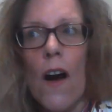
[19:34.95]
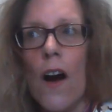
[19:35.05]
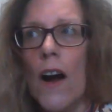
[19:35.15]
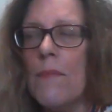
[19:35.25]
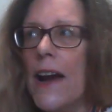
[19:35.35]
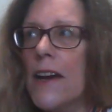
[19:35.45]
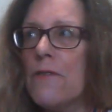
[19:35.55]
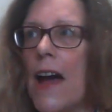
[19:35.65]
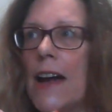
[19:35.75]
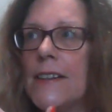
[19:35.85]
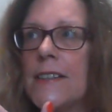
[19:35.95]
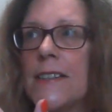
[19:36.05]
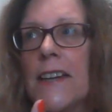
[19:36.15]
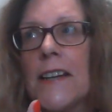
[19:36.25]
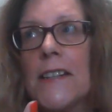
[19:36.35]
I may have had
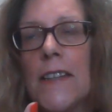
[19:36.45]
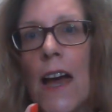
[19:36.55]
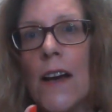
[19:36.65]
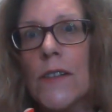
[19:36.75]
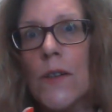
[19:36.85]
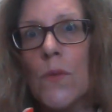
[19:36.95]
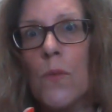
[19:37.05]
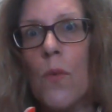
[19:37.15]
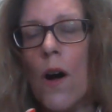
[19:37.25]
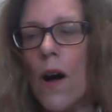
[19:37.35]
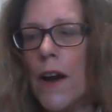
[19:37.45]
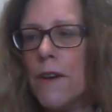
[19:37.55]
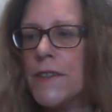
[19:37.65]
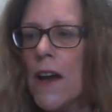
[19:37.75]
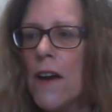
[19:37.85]
six thousand
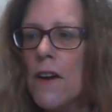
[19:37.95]
wives,